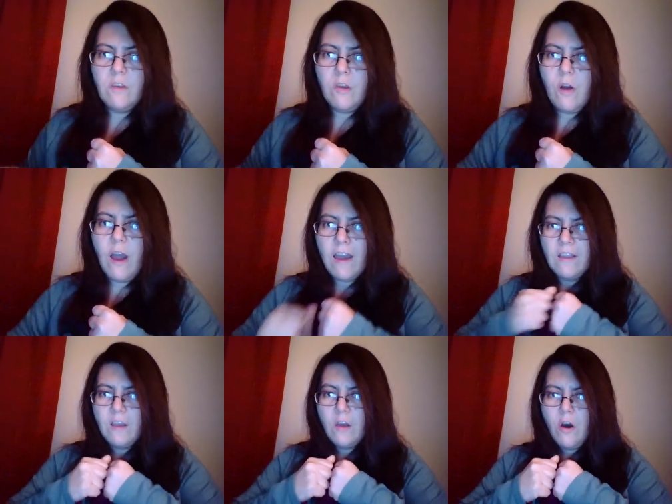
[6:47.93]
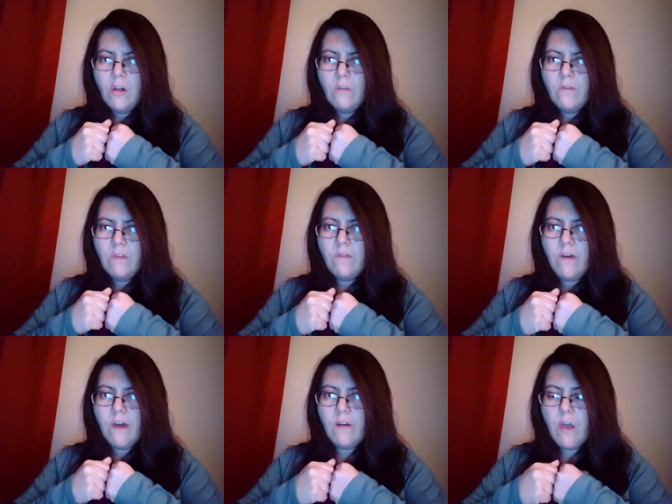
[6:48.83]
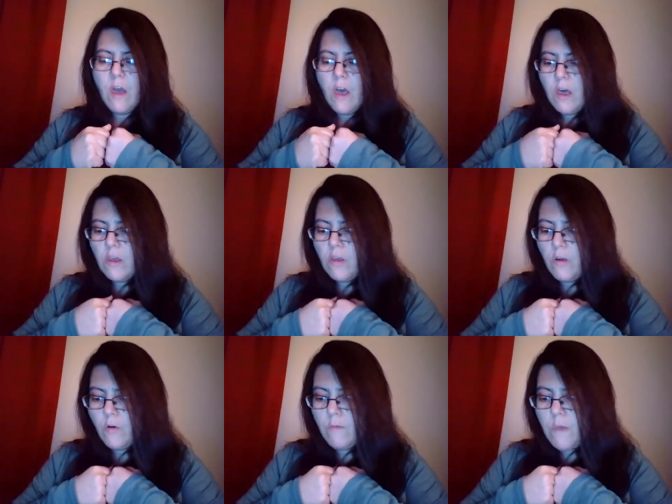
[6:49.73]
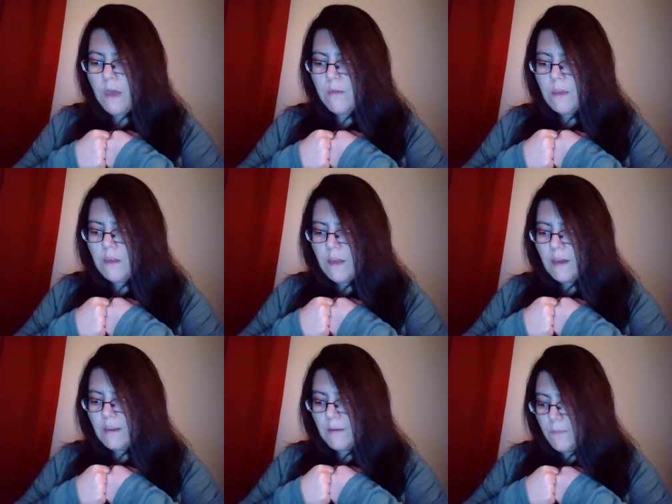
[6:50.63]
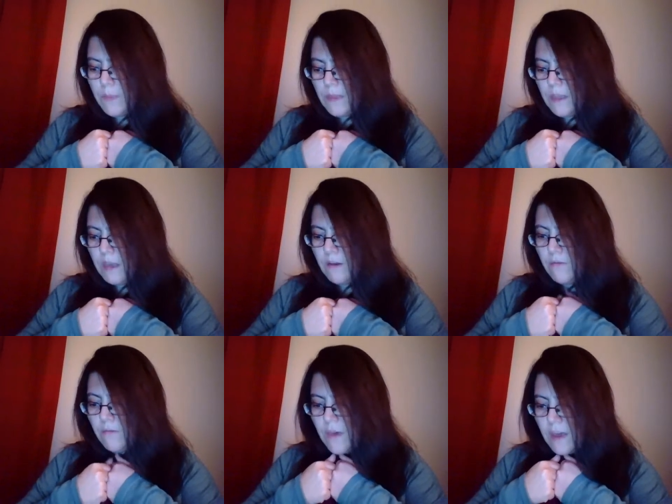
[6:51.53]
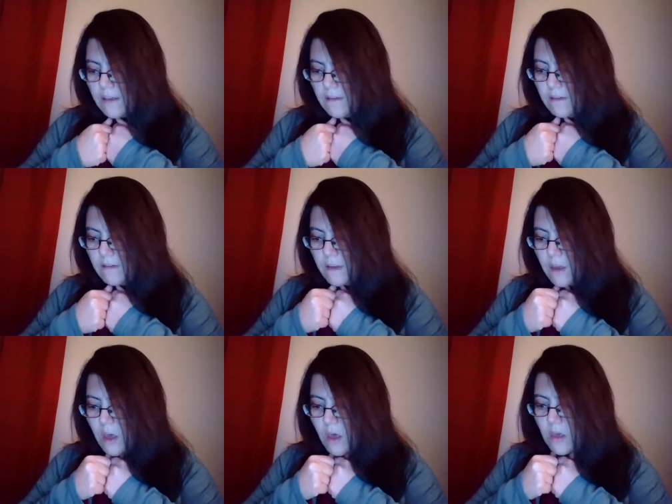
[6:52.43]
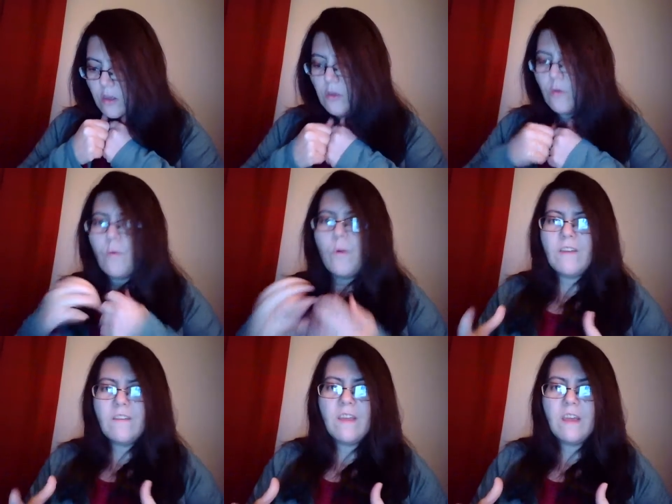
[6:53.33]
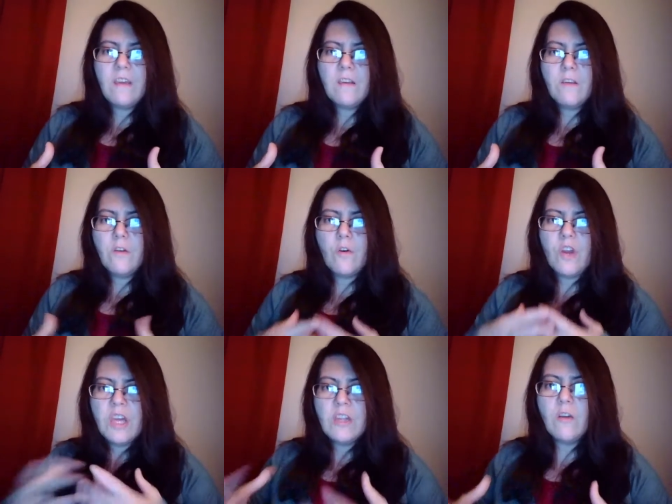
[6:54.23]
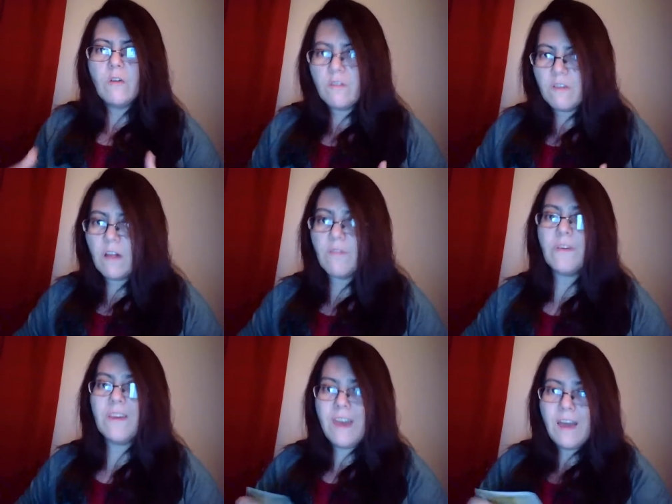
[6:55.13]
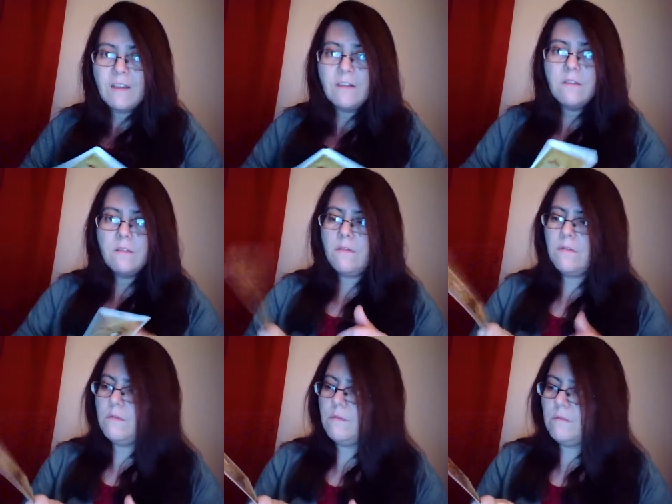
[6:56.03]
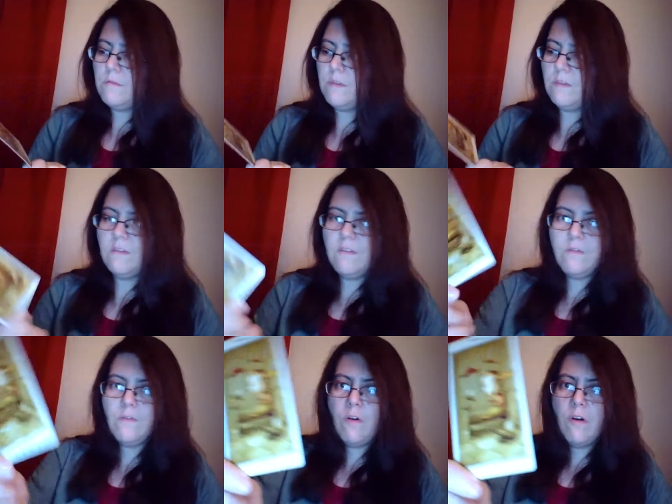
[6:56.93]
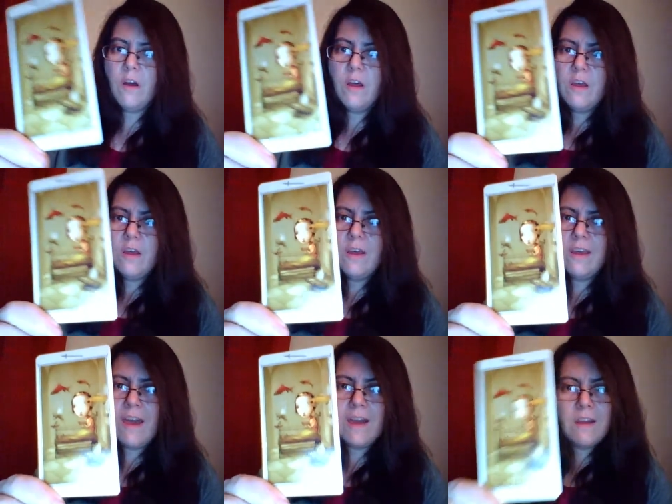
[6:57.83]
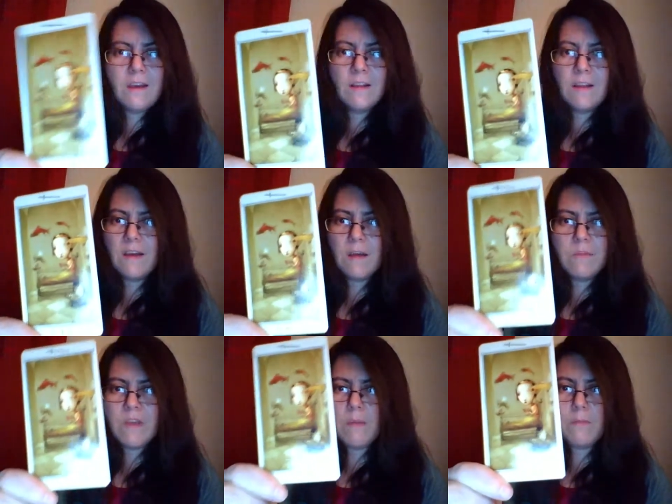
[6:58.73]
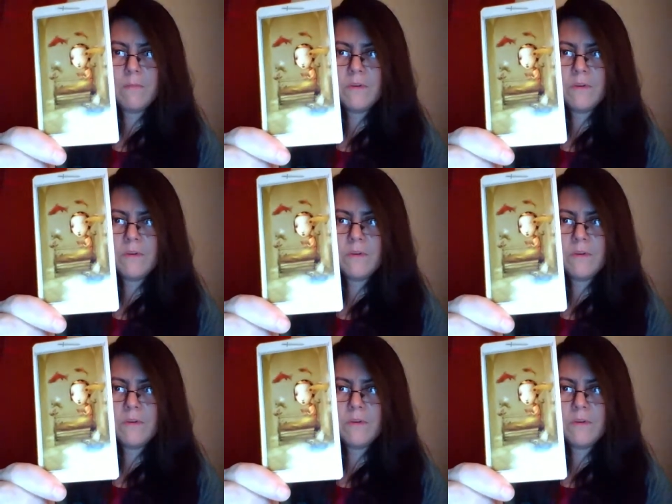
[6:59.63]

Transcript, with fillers: You're hiding all of this fire. You're maybe like in a phase, you're resting, you're healing yourself again. This is the Four. Again, healing comes up.